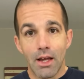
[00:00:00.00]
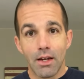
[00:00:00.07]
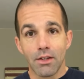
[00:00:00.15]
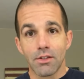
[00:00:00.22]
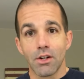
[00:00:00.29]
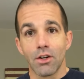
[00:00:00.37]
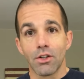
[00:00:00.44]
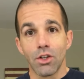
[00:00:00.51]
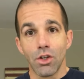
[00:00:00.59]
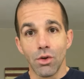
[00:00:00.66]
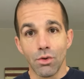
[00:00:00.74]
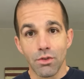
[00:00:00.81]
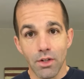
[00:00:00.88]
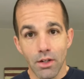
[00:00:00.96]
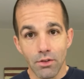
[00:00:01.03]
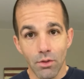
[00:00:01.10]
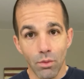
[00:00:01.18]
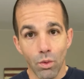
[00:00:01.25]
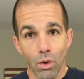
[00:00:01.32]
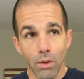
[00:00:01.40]
to start to use it as a
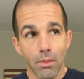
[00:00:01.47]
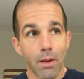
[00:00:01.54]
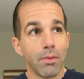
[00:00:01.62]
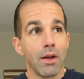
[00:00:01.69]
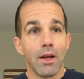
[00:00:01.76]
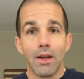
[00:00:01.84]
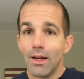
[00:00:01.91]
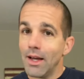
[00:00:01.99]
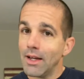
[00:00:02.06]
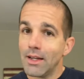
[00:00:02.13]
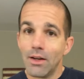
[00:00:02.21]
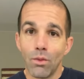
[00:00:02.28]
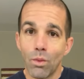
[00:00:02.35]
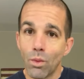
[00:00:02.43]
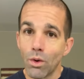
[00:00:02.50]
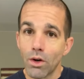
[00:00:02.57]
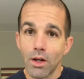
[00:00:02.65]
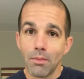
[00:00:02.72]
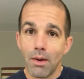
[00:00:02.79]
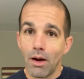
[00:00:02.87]
warm-up and didn't
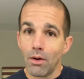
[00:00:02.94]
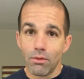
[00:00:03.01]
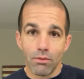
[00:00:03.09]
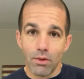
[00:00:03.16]
worry about,